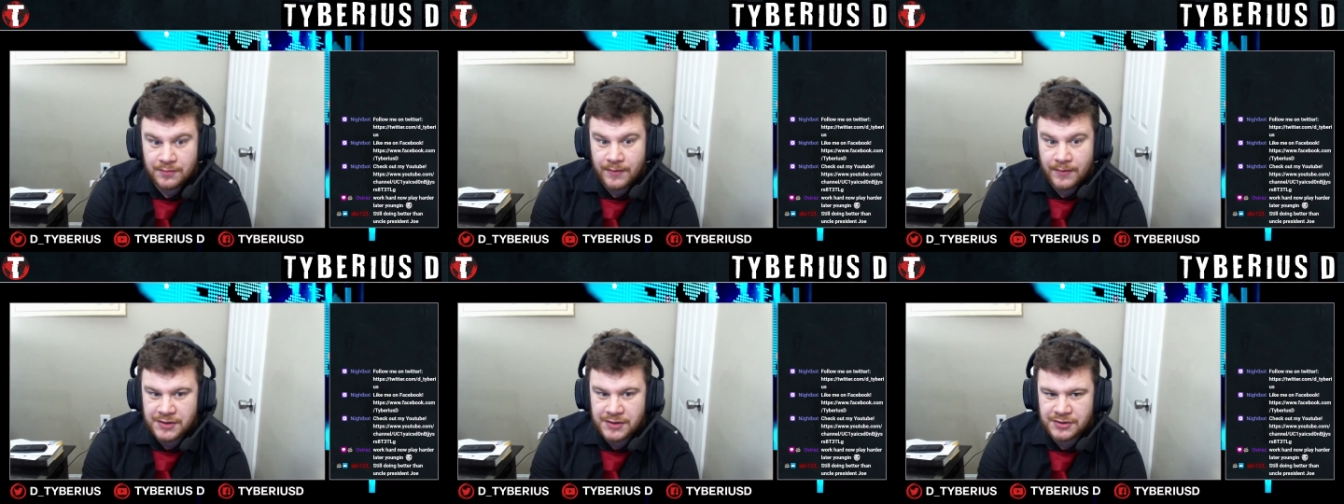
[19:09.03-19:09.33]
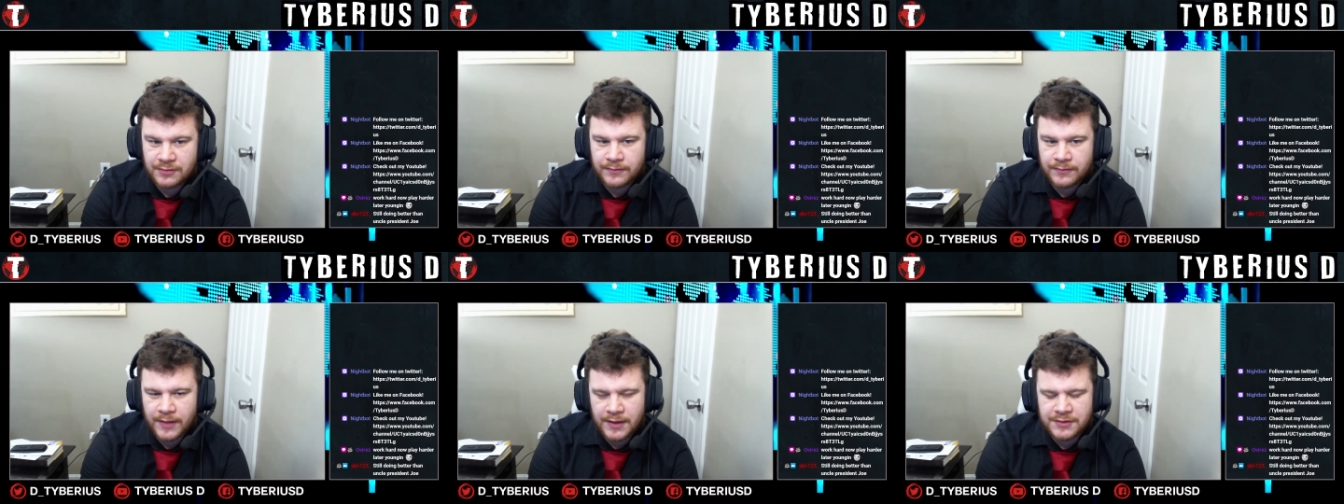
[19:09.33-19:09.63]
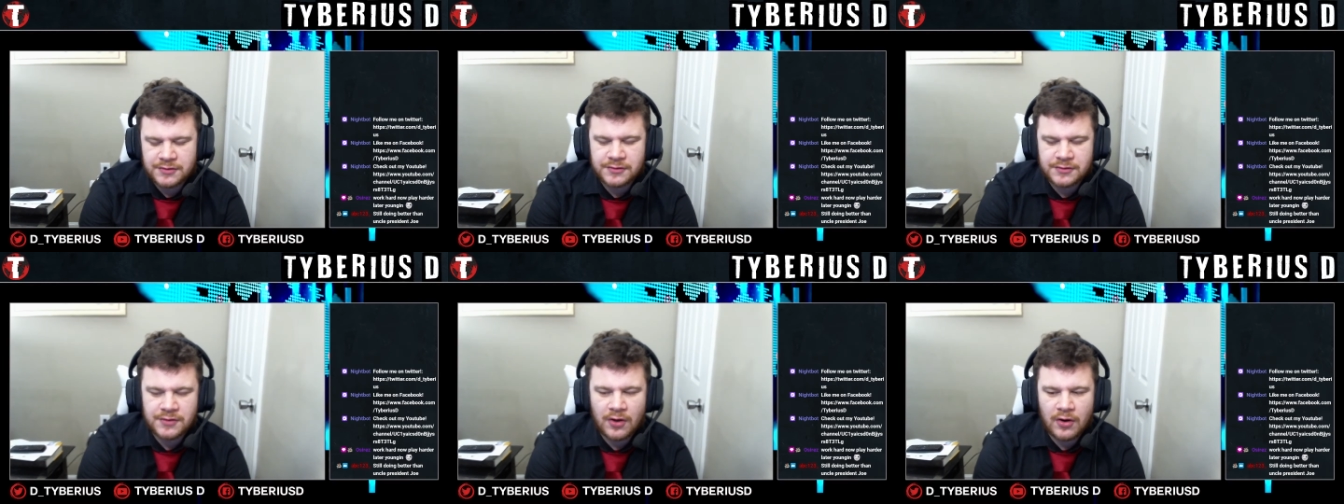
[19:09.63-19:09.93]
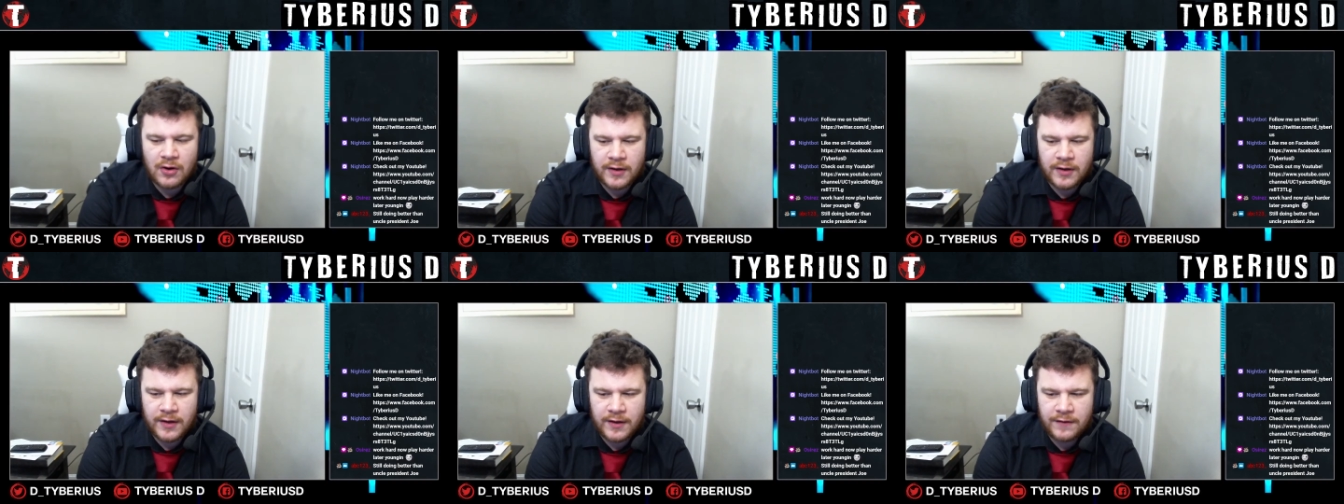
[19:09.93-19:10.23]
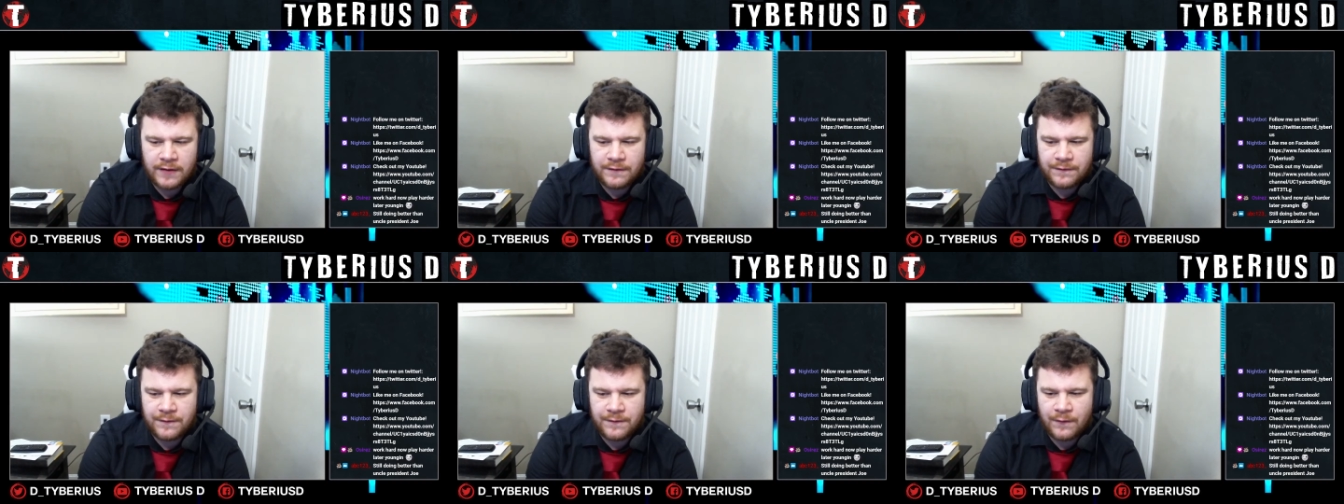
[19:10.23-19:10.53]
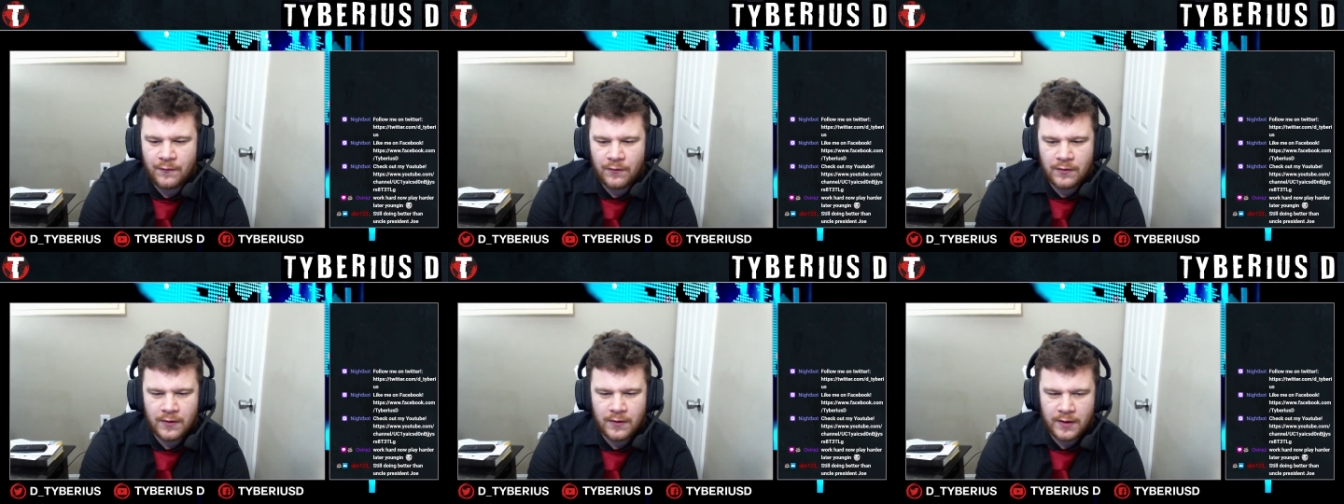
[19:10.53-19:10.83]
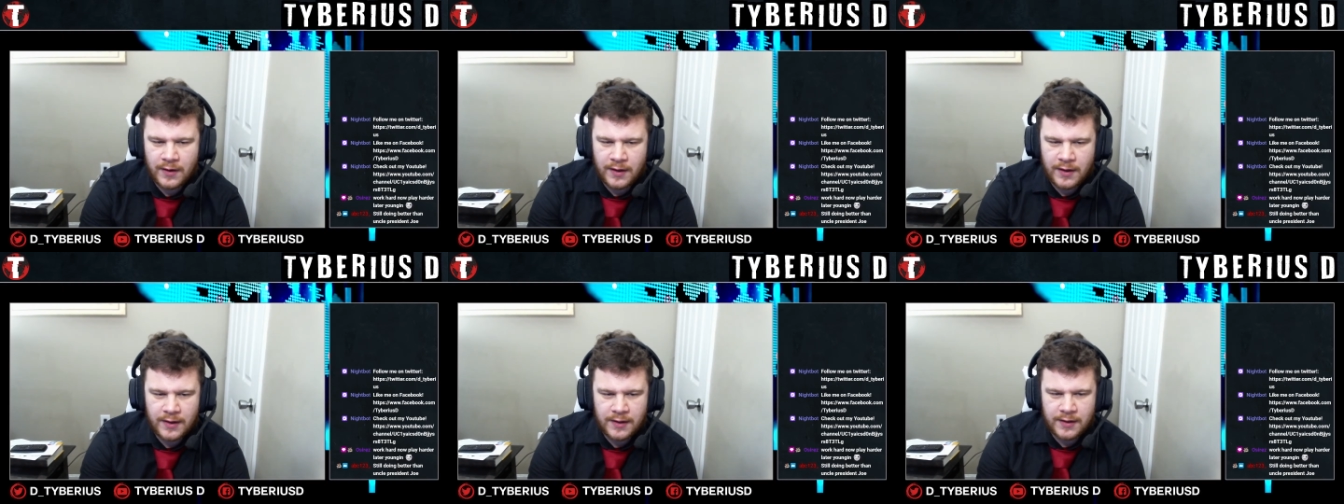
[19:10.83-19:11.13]
major, major target
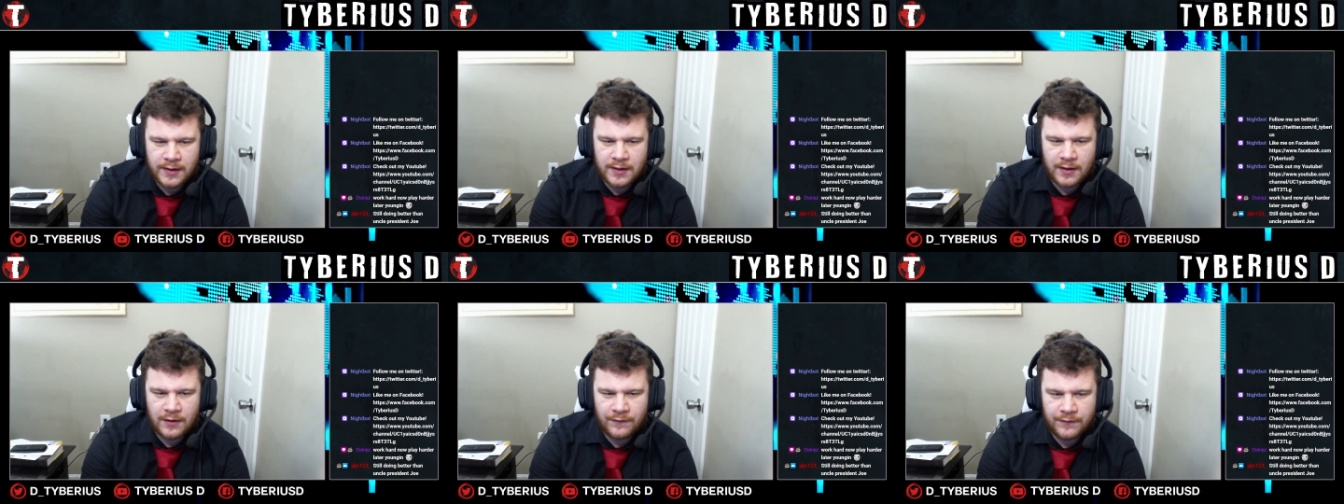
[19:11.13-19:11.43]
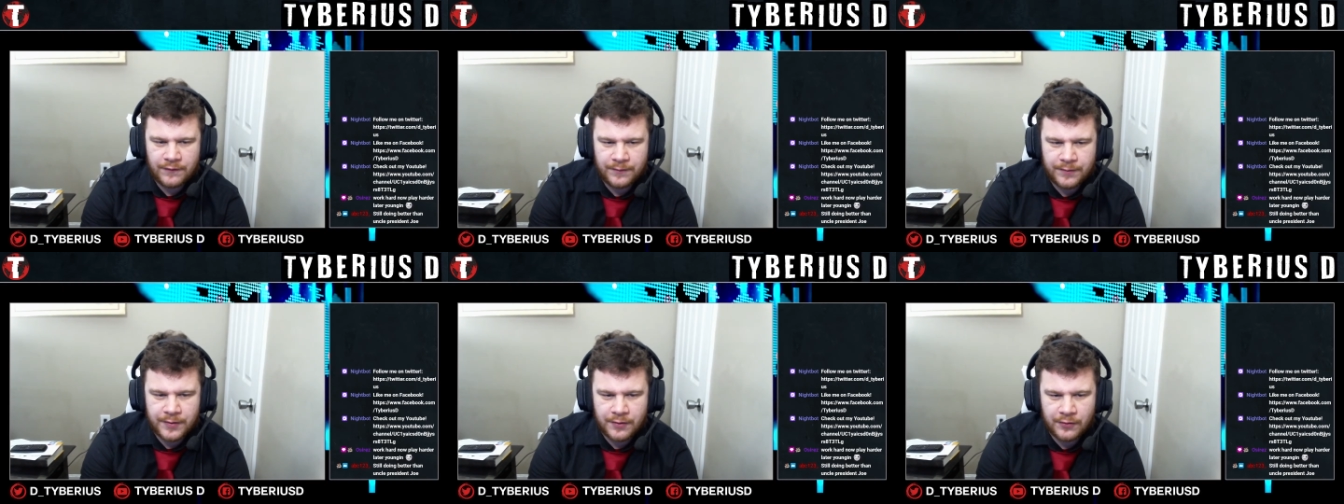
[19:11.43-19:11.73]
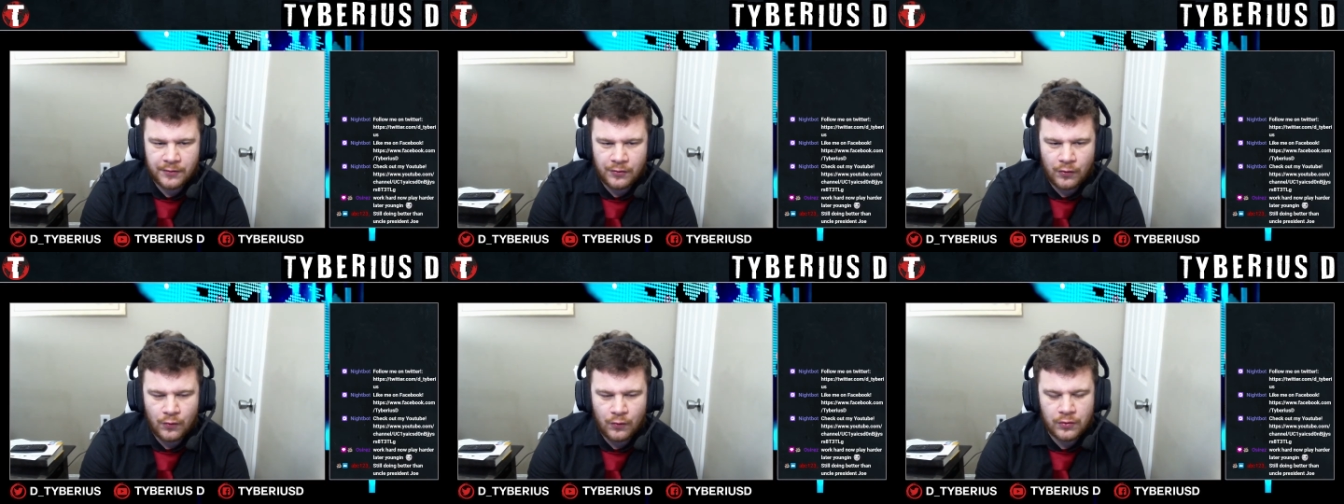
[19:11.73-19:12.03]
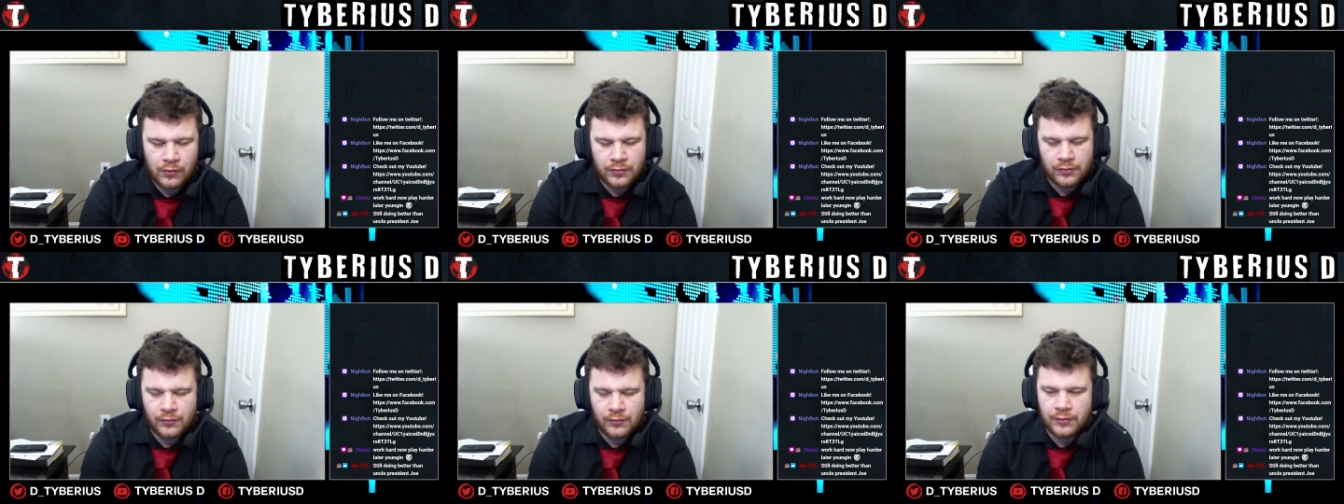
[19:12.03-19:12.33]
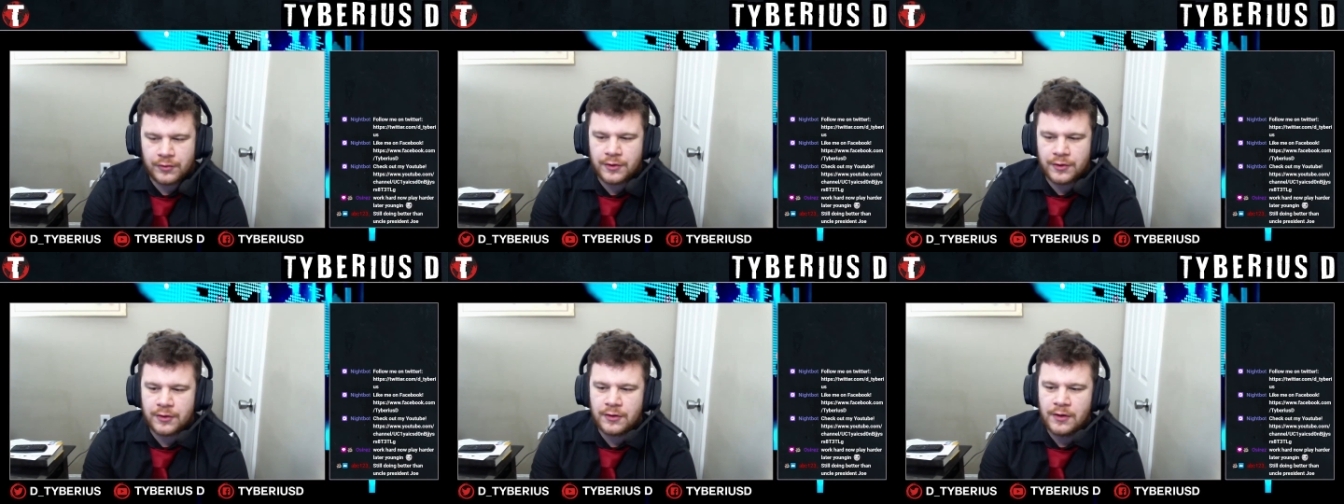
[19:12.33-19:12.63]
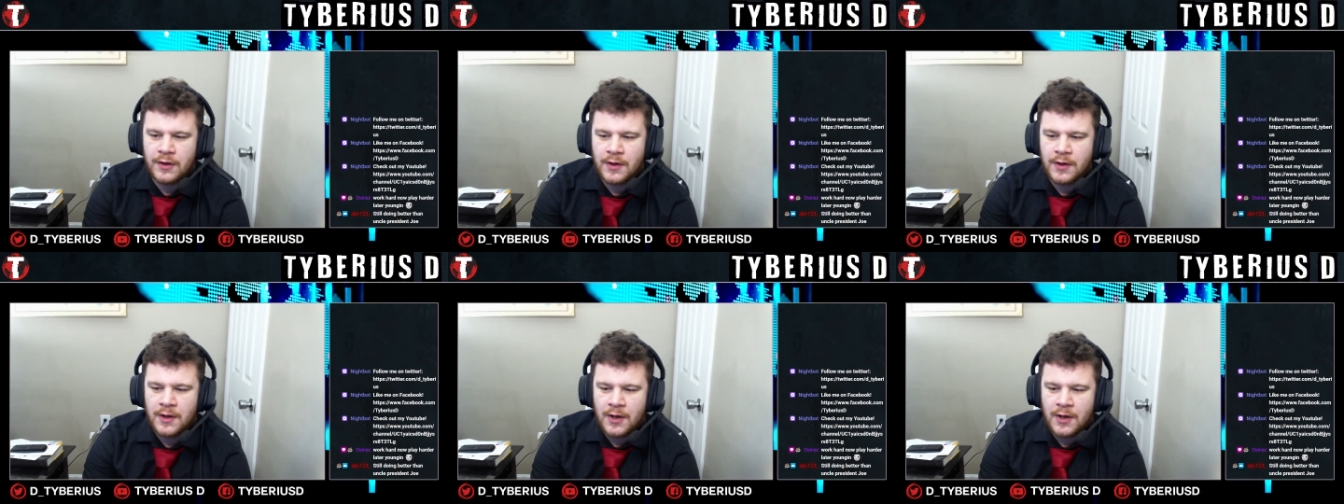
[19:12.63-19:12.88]
for any kind of Imperial World Order.